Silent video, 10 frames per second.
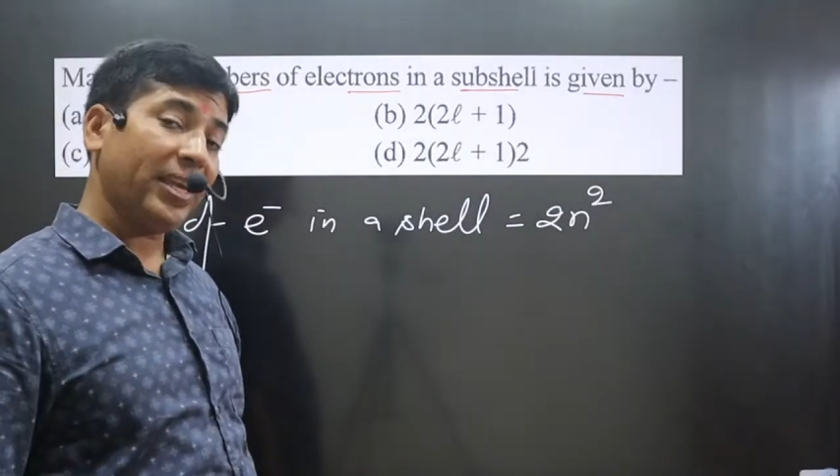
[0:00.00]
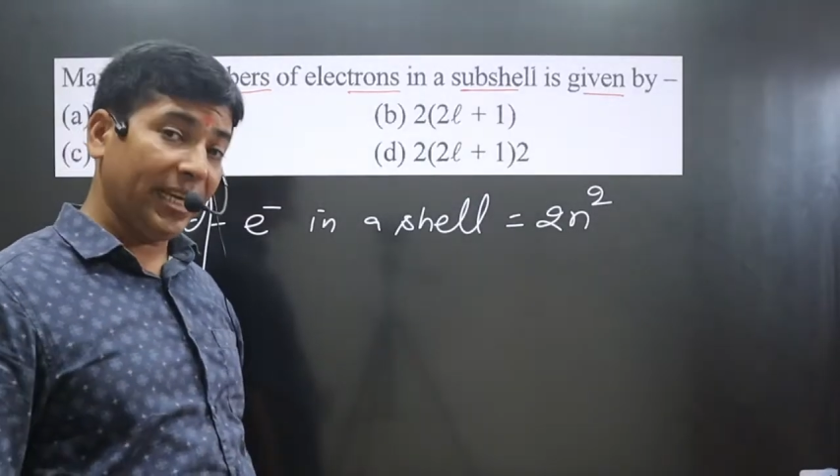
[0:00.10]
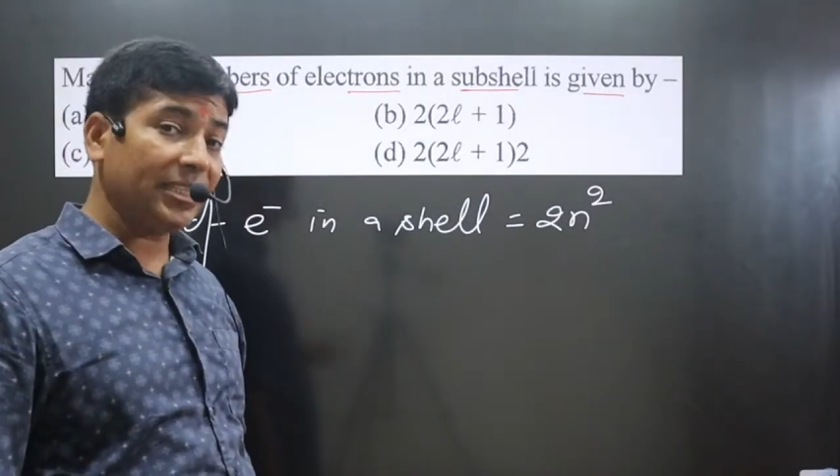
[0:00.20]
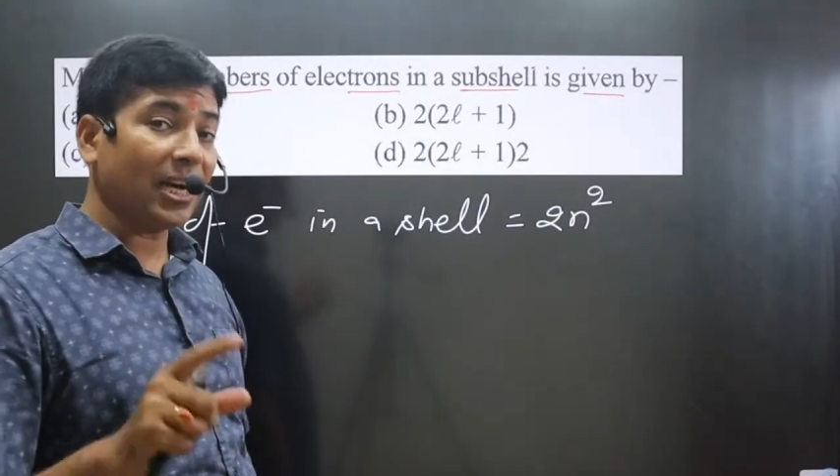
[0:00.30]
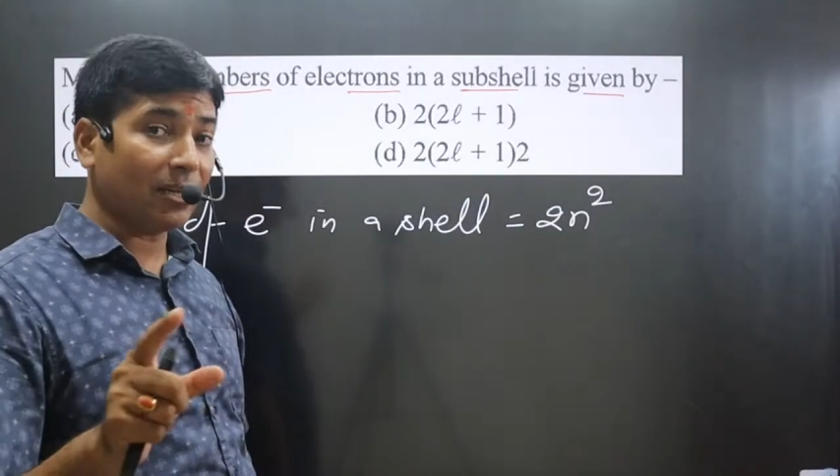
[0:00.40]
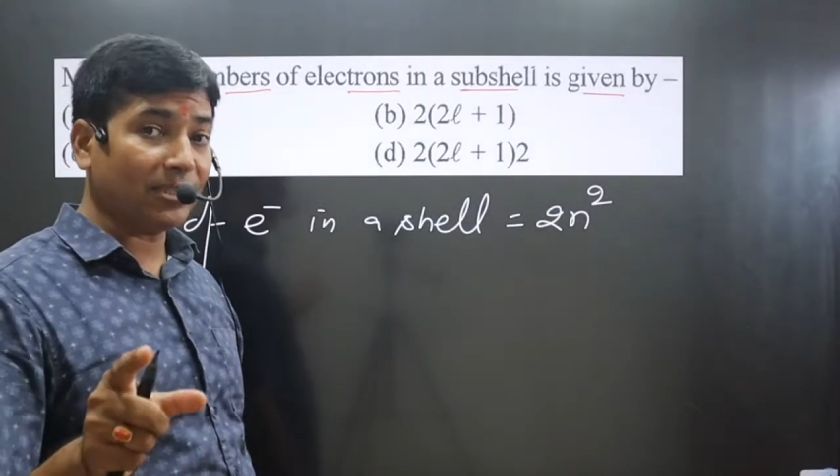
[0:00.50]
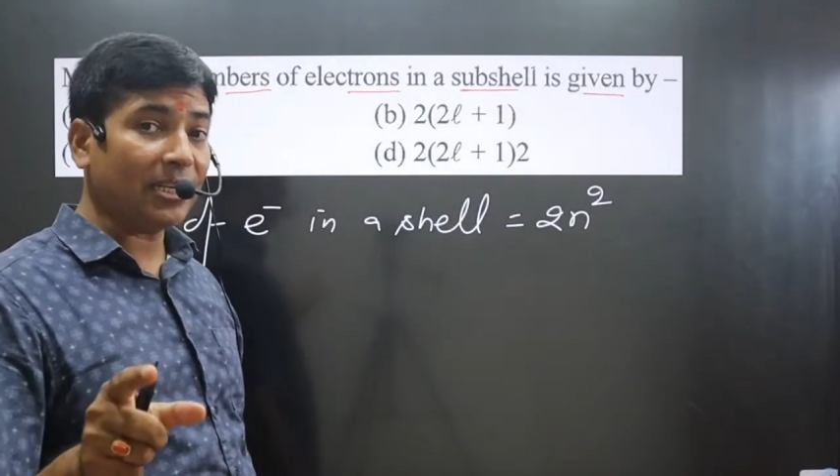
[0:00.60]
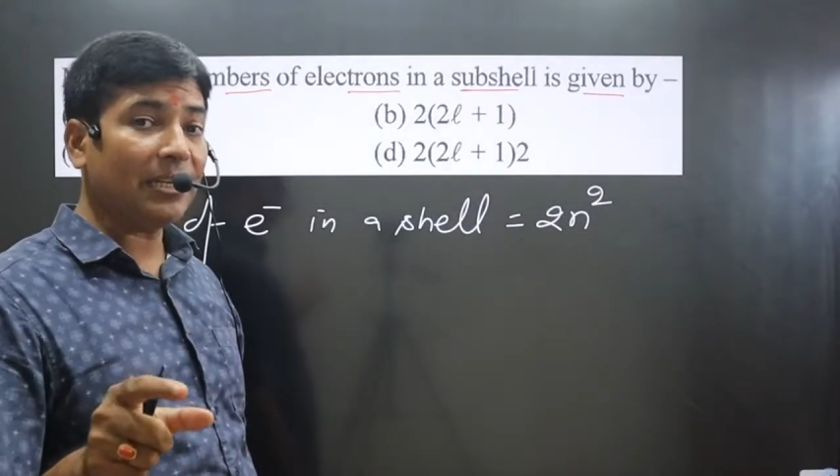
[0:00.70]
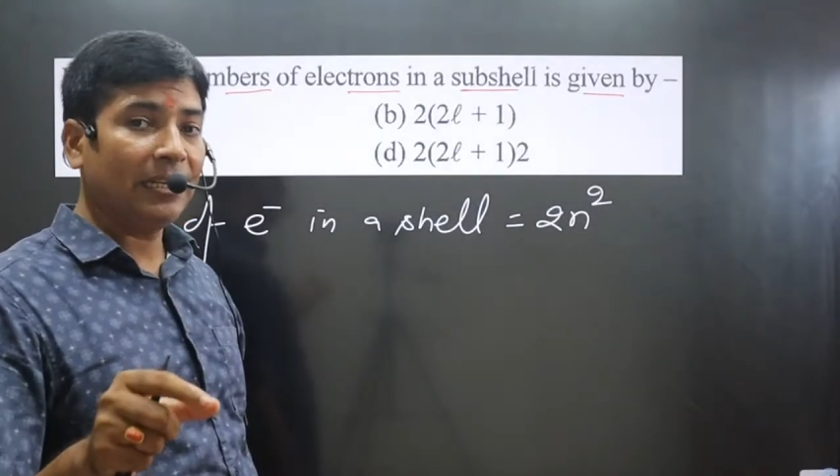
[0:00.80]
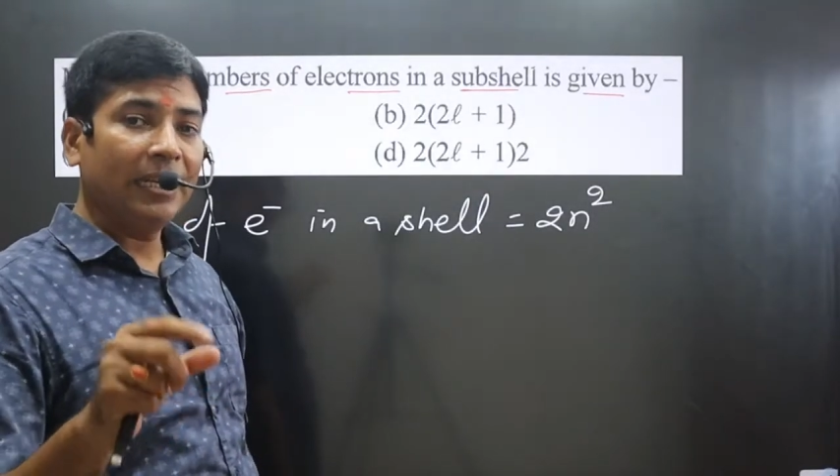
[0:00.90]
Each
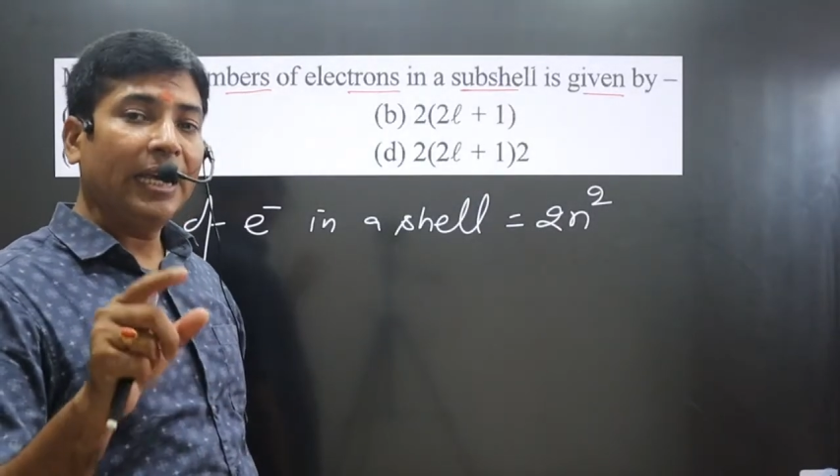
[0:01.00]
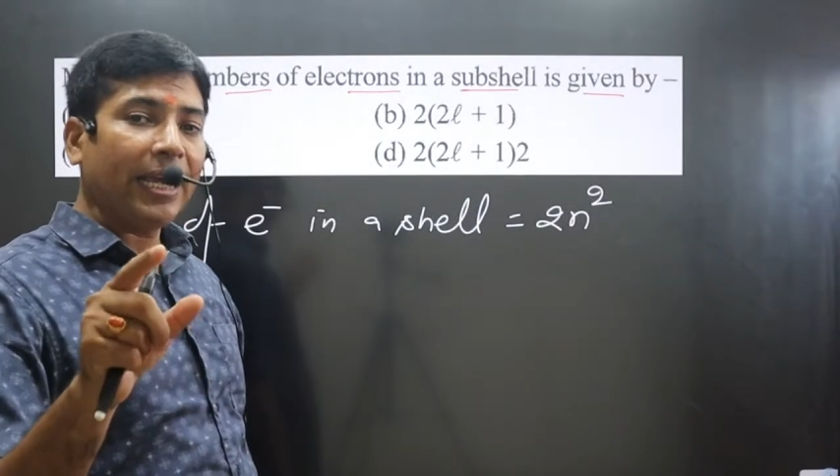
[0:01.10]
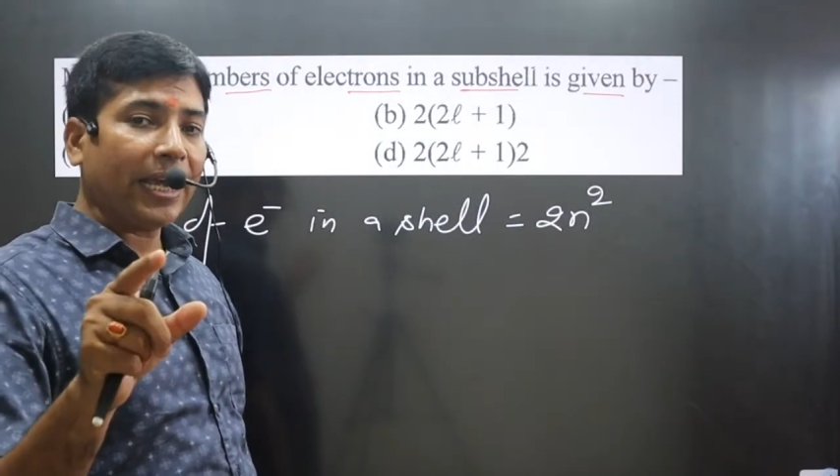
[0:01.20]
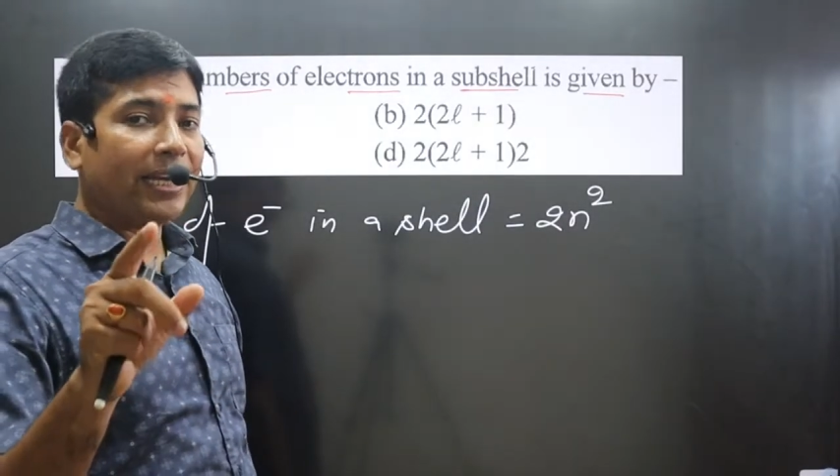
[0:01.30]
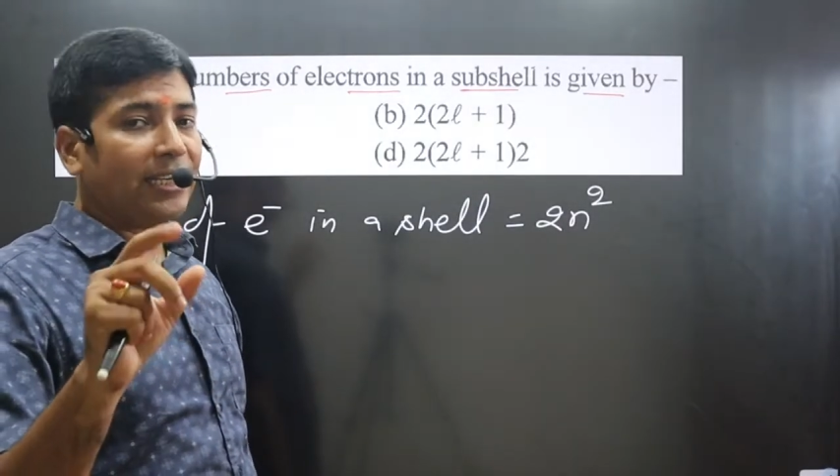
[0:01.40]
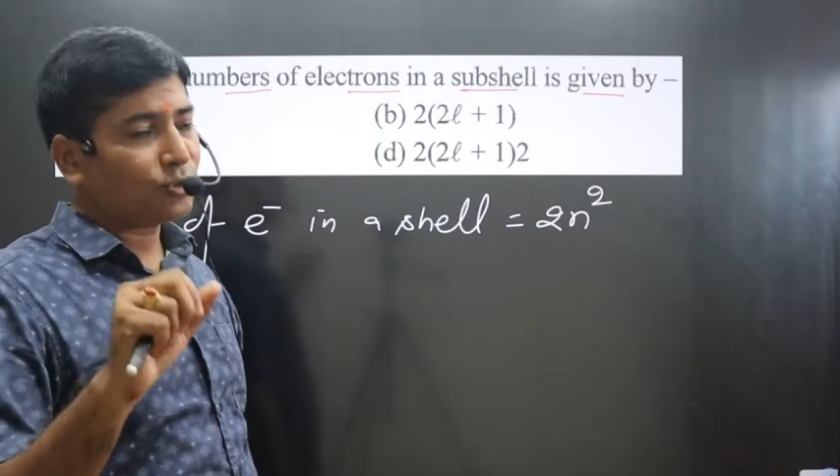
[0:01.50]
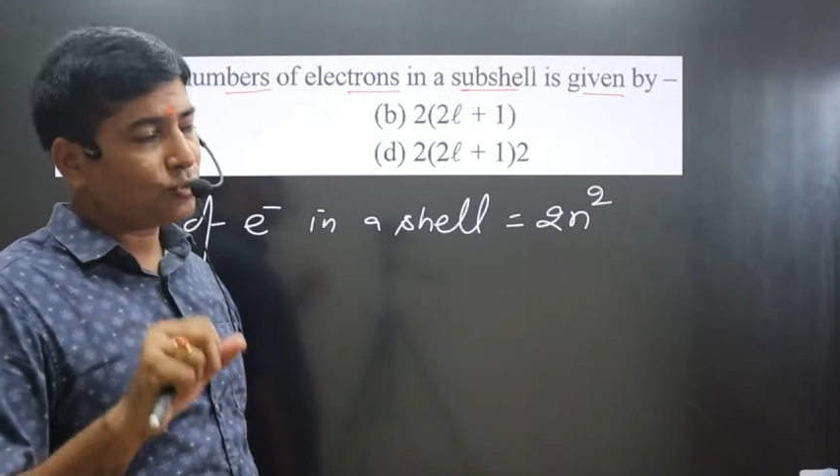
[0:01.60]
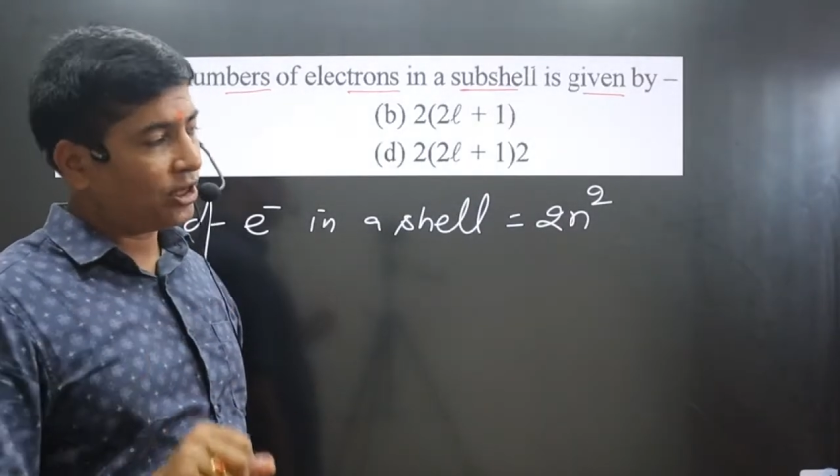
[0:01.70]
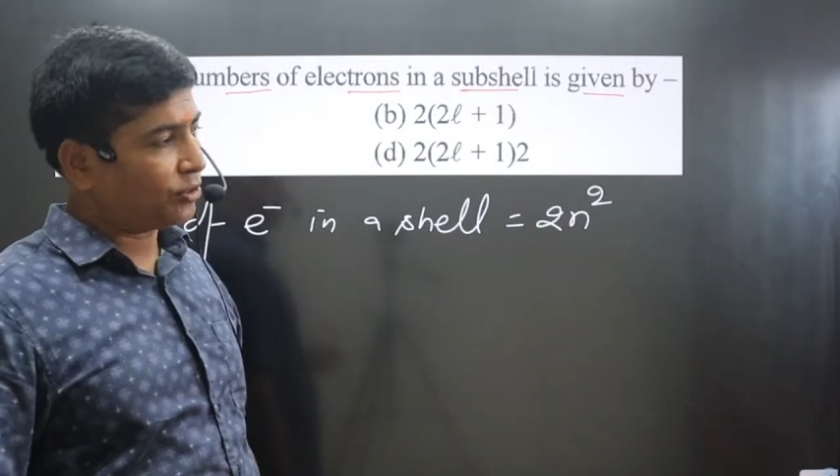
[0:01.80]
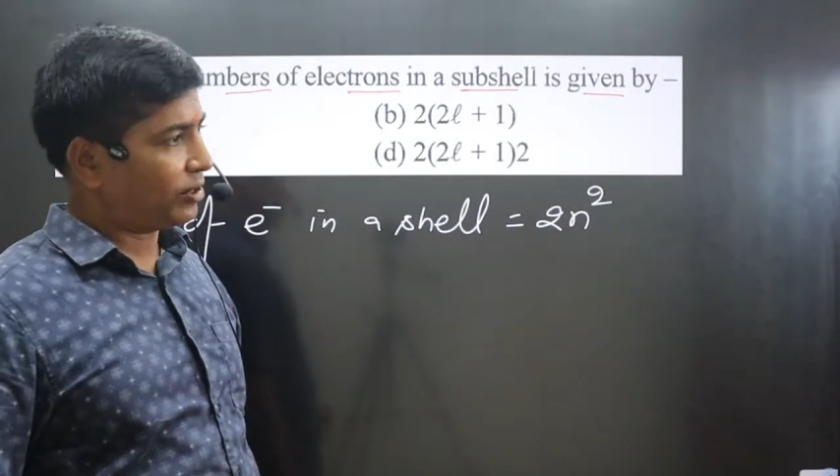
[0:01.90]
orbital carries
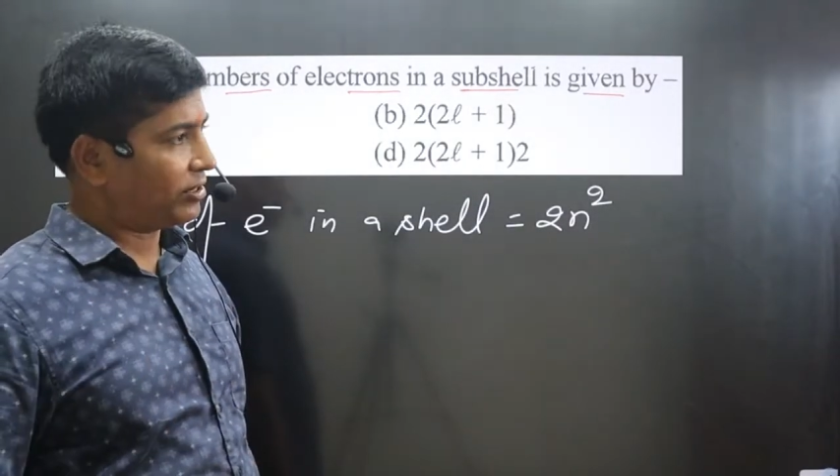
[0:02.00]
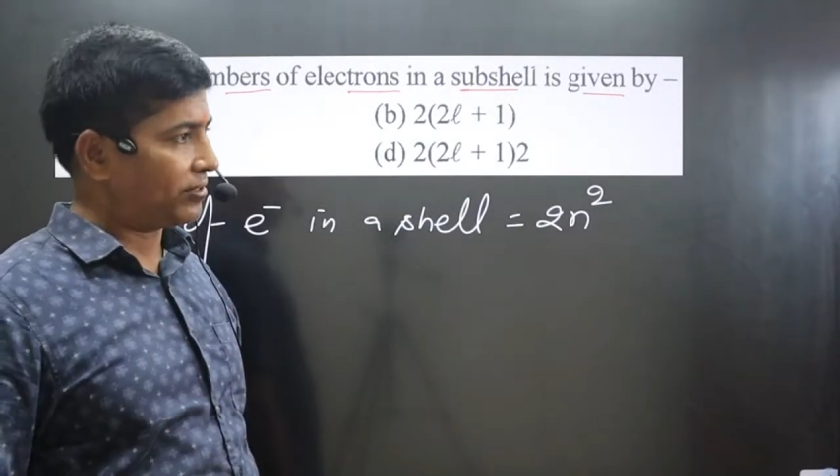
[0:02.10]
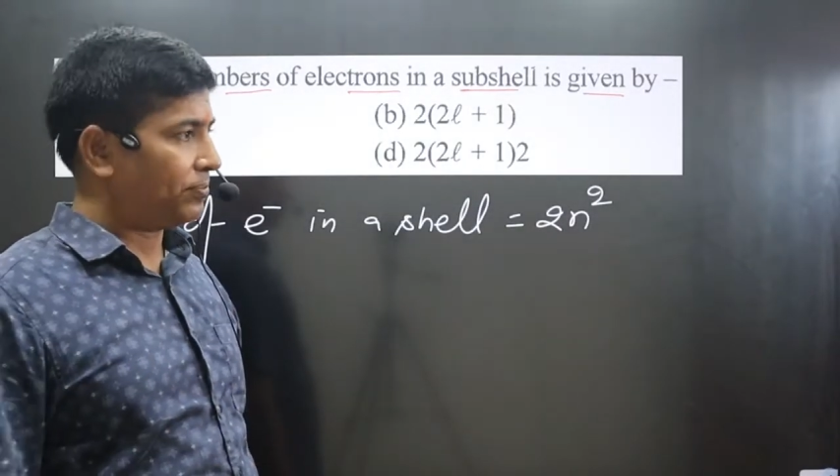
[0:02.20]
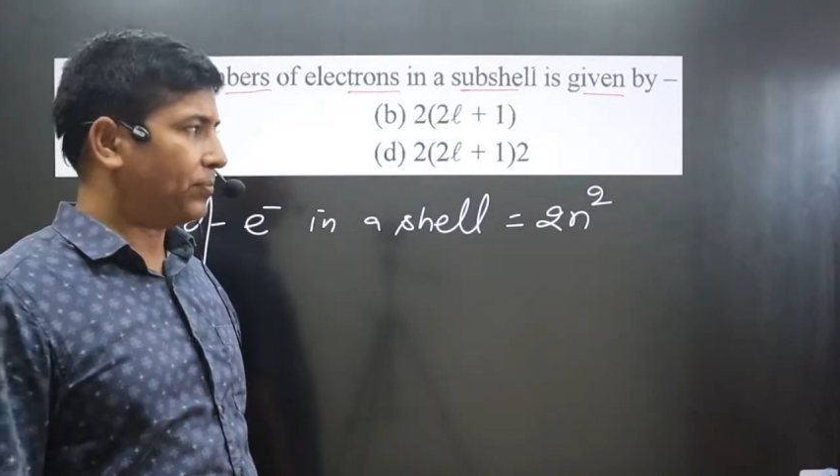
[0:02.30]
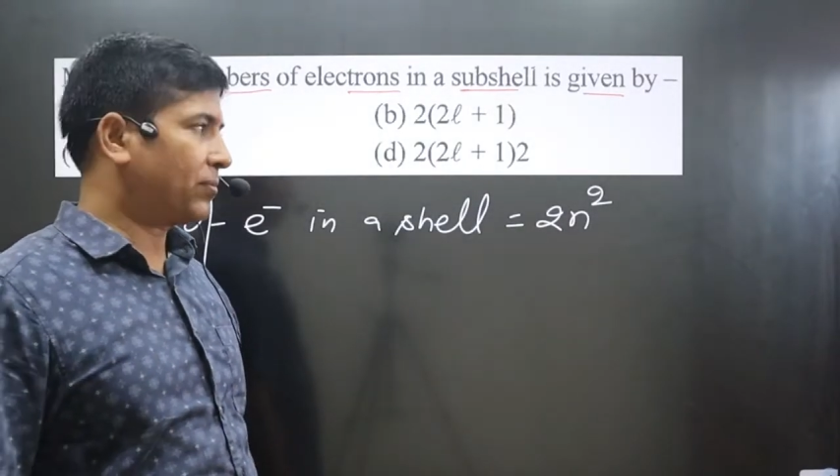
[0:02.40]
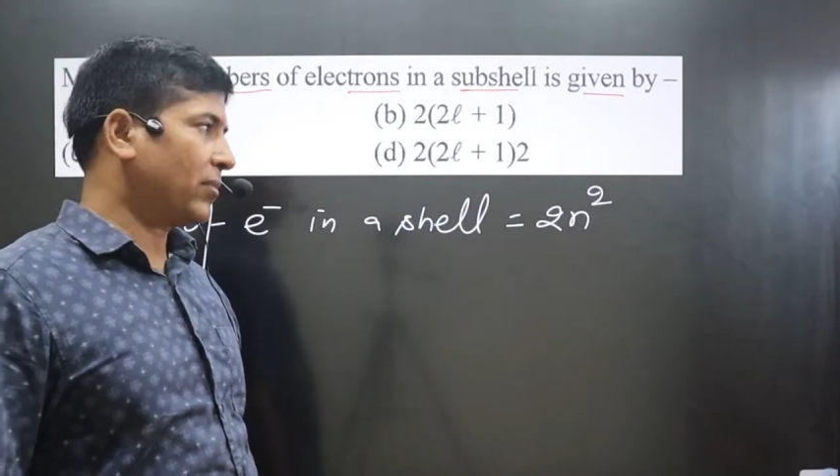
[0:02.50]
2 electrons.